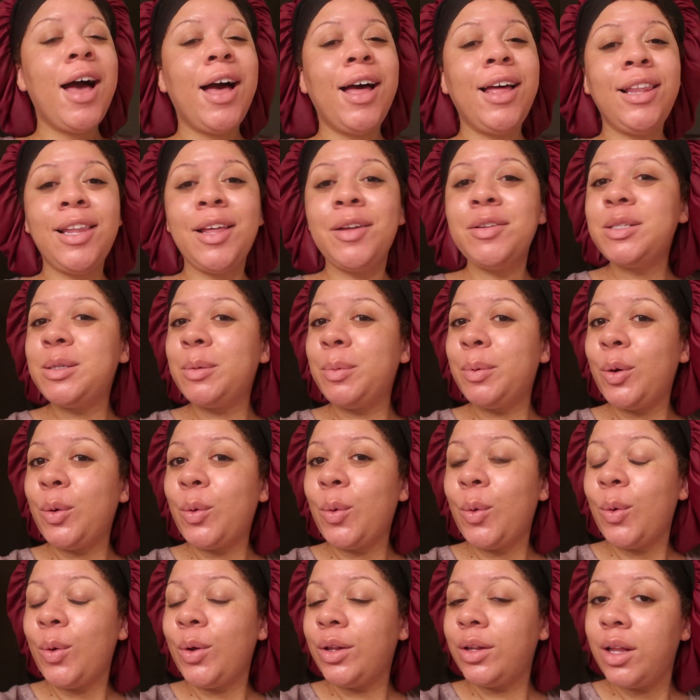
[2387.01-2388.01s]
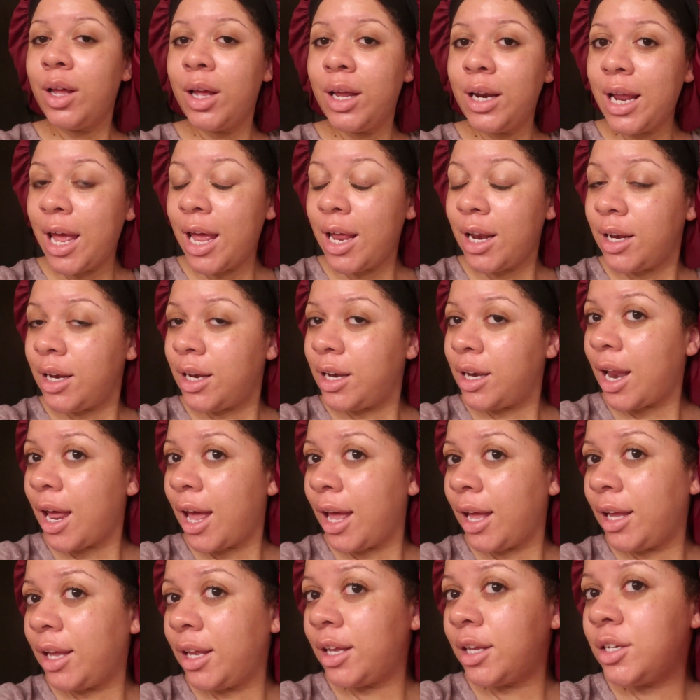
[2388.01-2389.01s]
I love to put oil on at
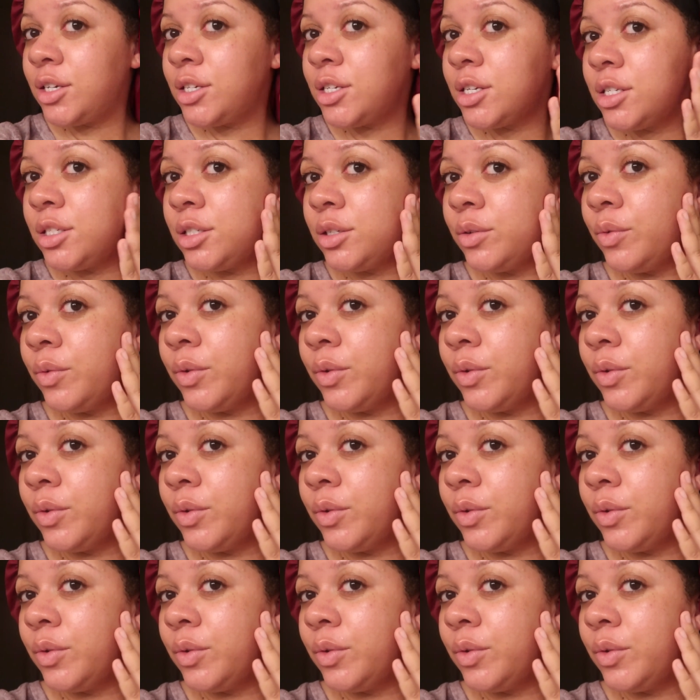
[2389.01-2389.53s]
night and just